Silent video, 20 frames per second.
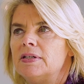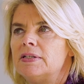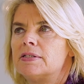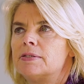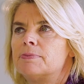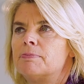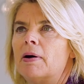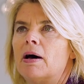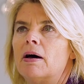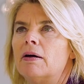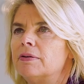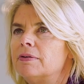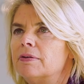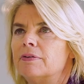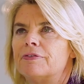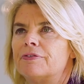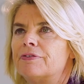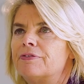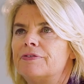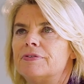it's part
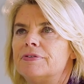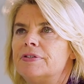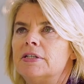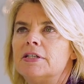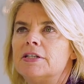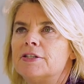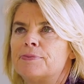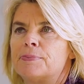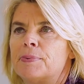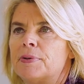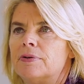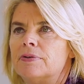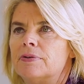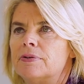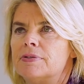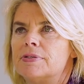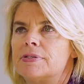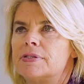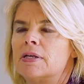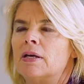of the
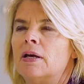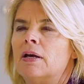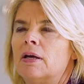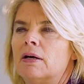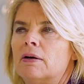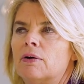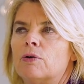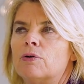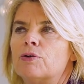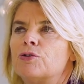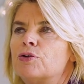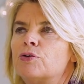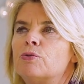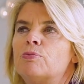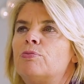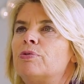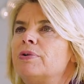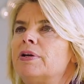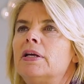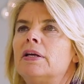experience. Also
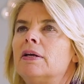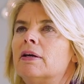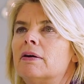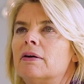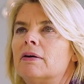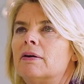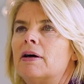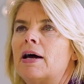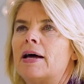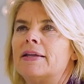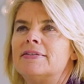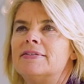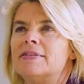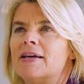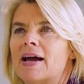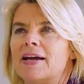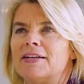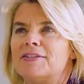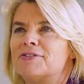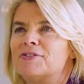bring uh, at
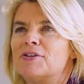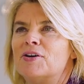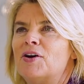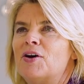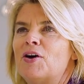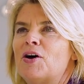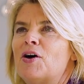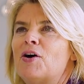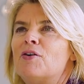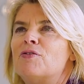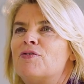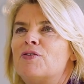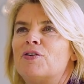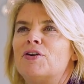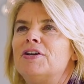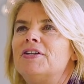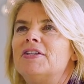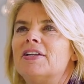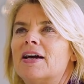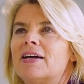night a
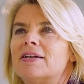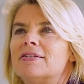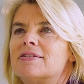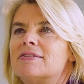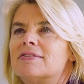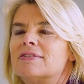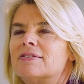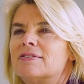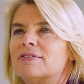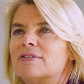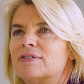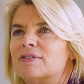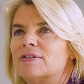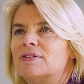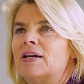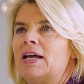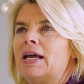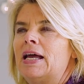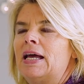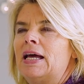very nice
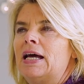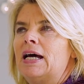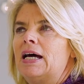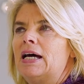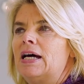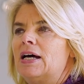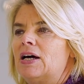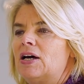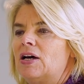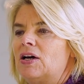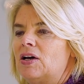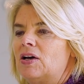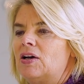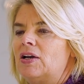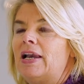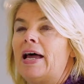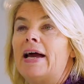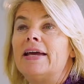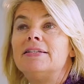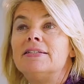uh,
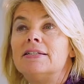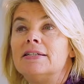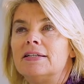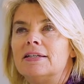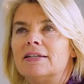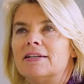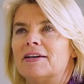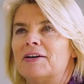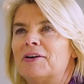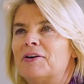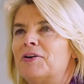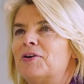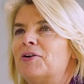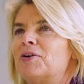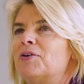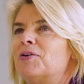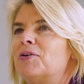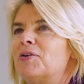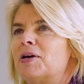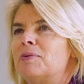lighting
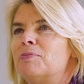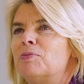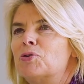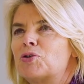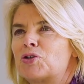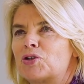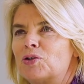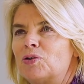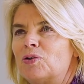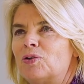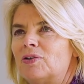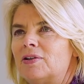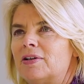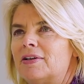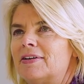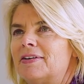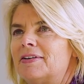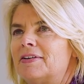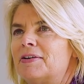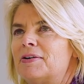uh, emotional
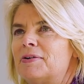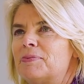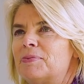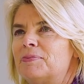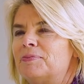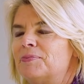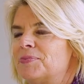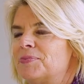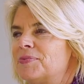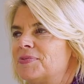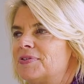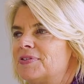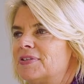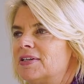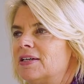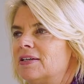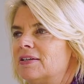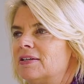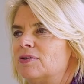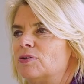uh,
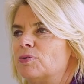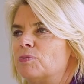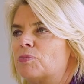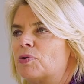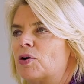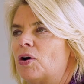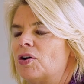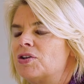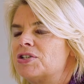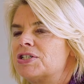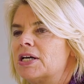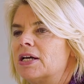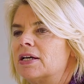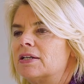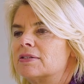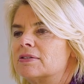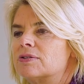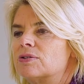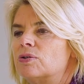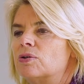things in the
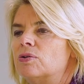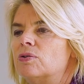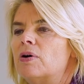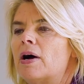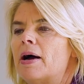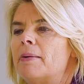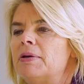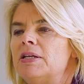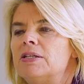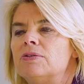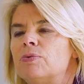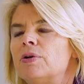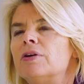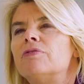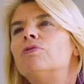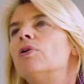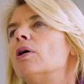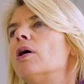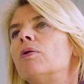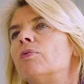project. So, I mean,
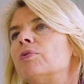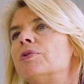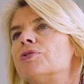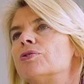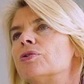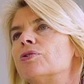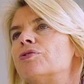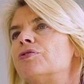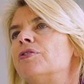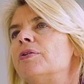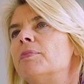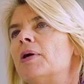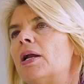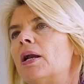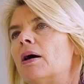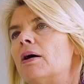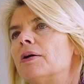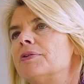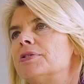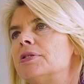we've worked with those
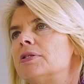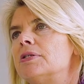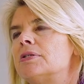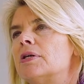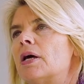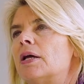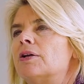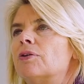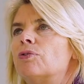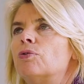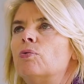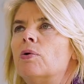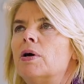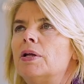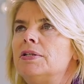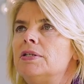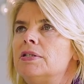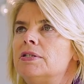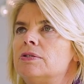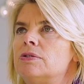female artists. Another
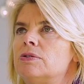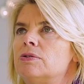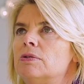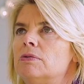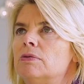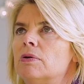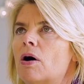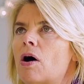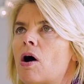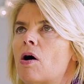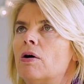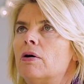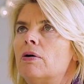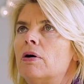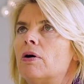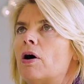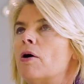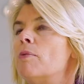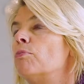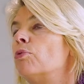one is
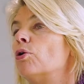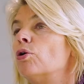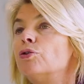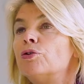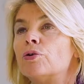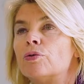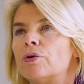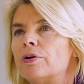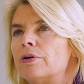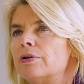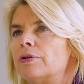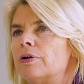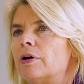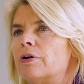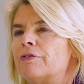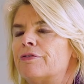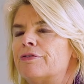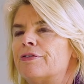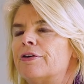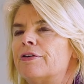uh, embroiderer
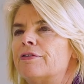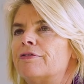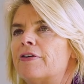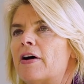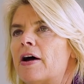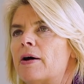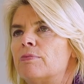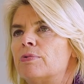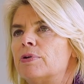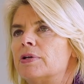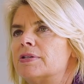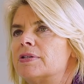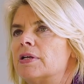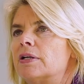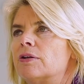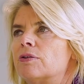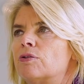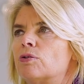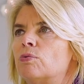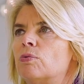of uh, fabrics. Uh,
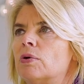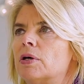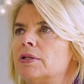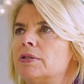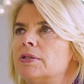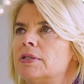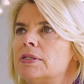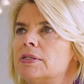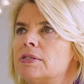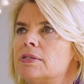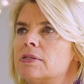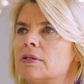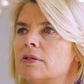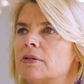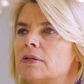um, another one is